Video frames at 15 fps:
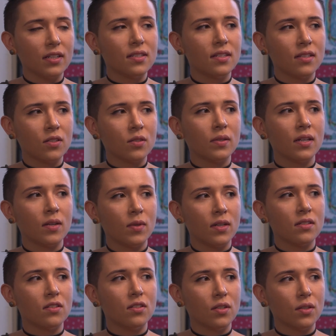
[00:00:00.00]
I didn't do what I wanted
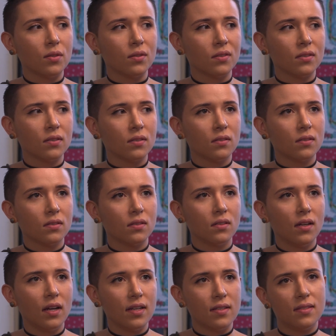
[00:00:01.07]
to do,
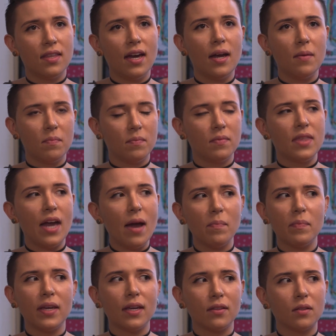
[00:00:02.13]
as that
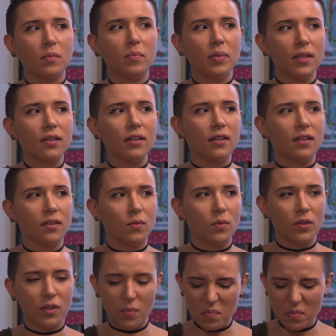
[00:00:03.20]
being the pillar,
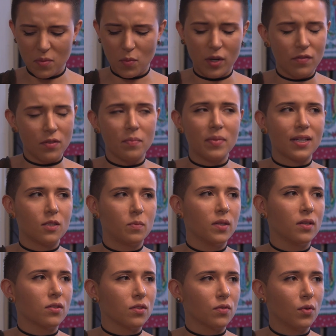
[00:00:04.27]
one of the biggest
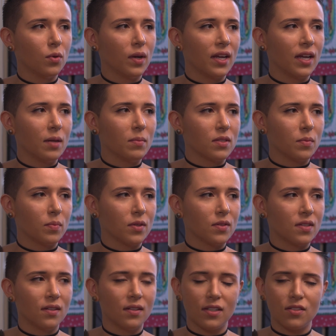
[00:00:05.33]
pillars of who I am as a
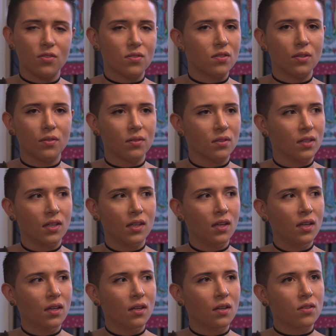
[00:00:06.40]
person, I just knew.
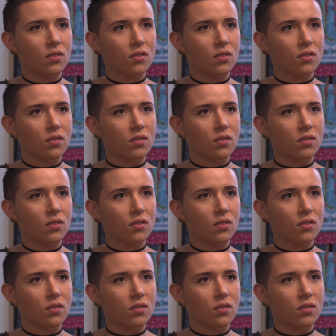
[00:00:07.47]
Yeah.